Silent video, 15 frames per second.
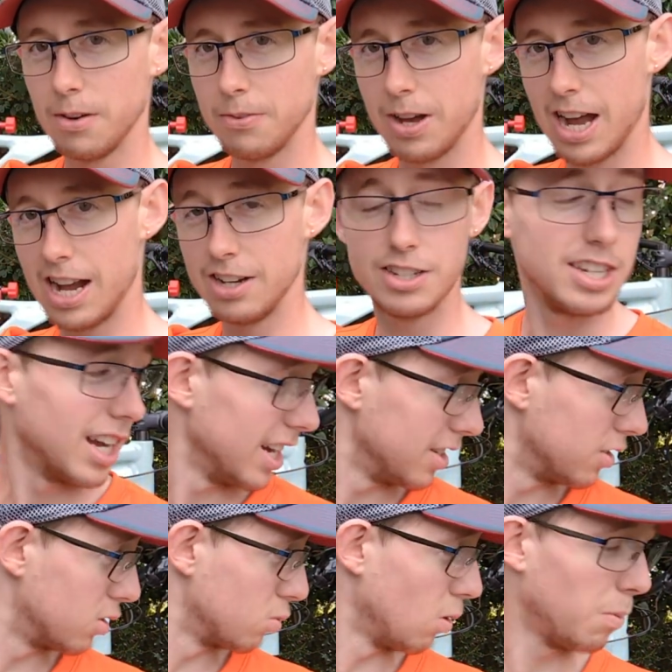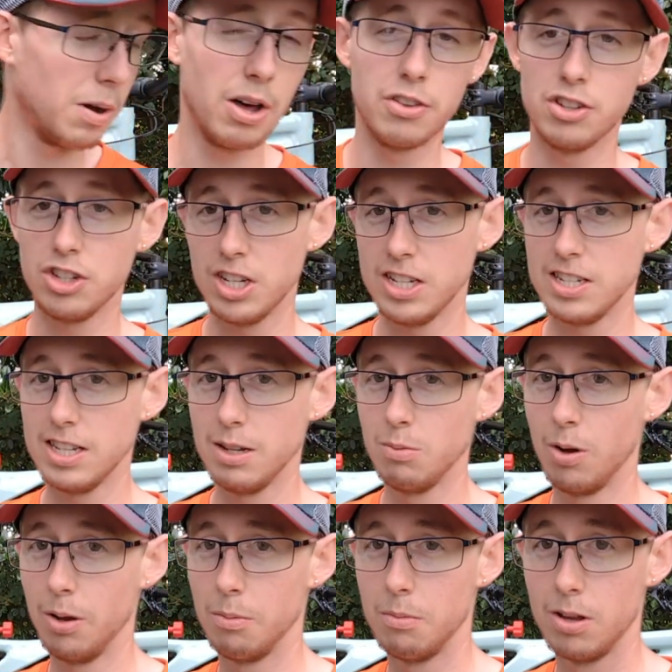I've actually had to swap out the GT
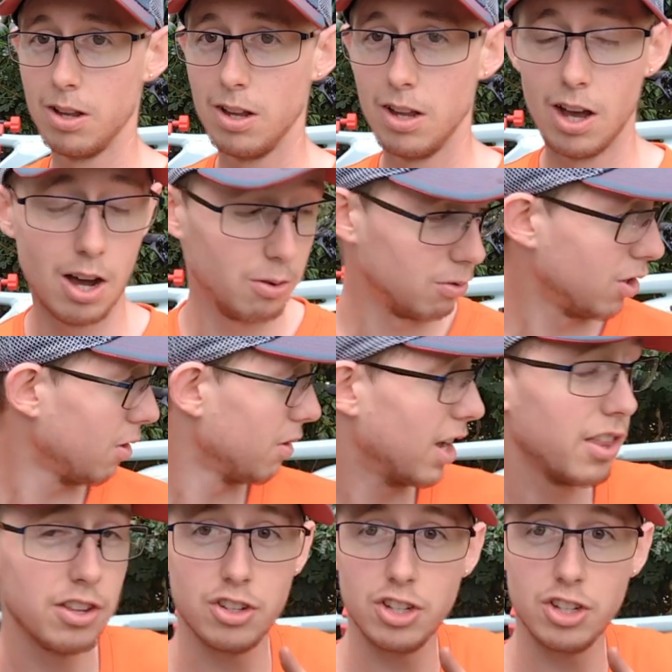one. I'll go and get the